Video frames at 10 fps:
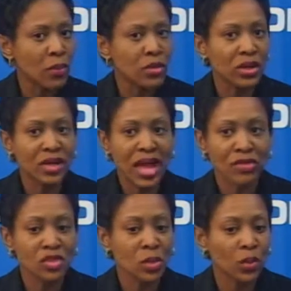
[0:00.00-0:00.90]
You can
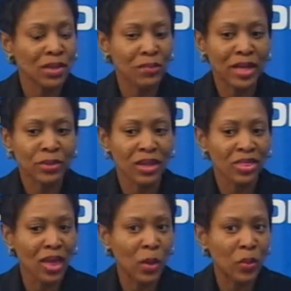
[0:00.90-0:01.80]
have someone that might be in
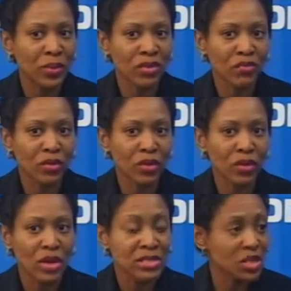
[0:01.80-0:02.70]
therapy for
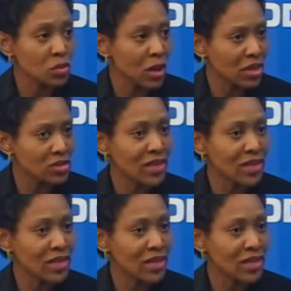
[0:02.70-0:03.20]
6 months,